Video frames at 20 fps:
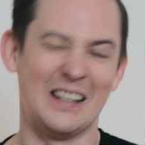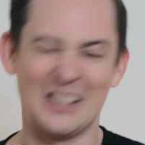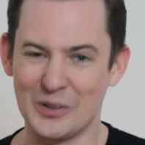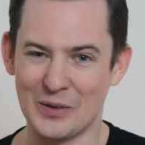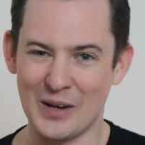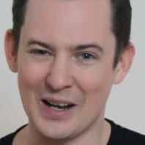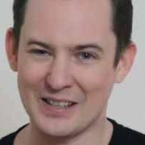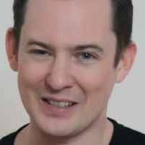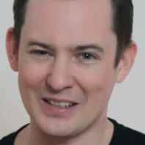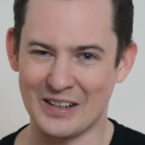Until
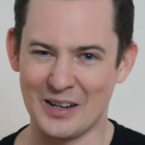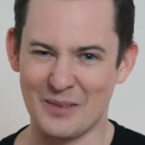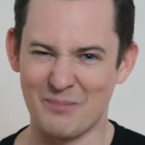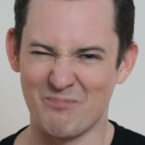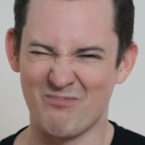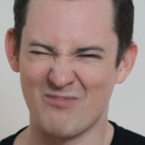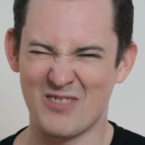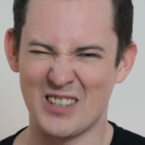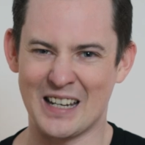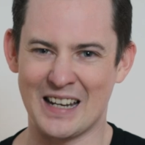next
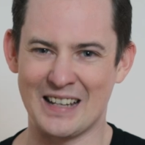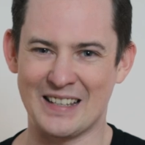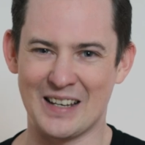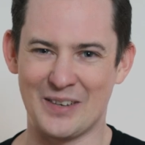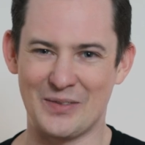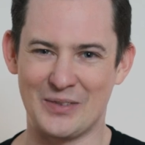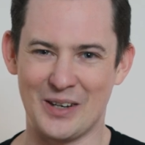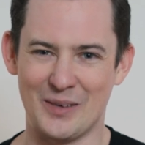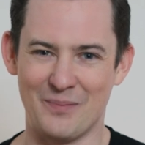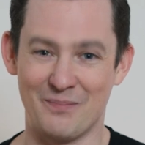time, stay
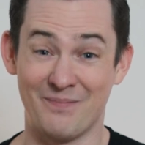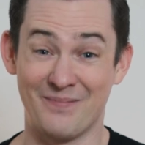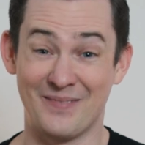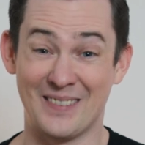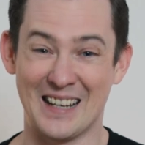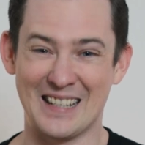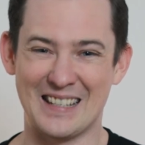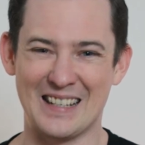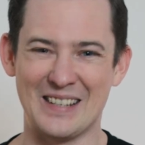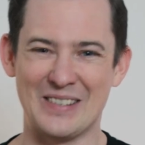safe team.
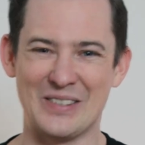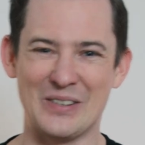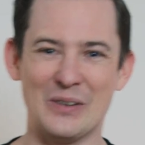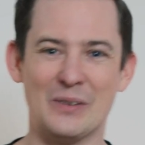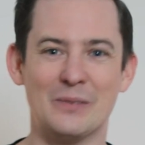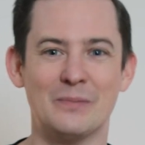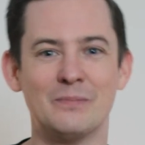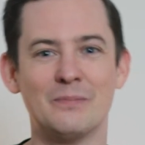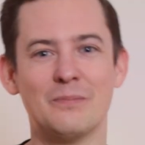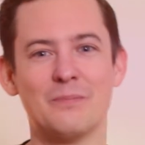I'll see you
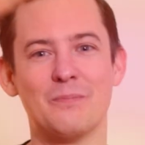soon.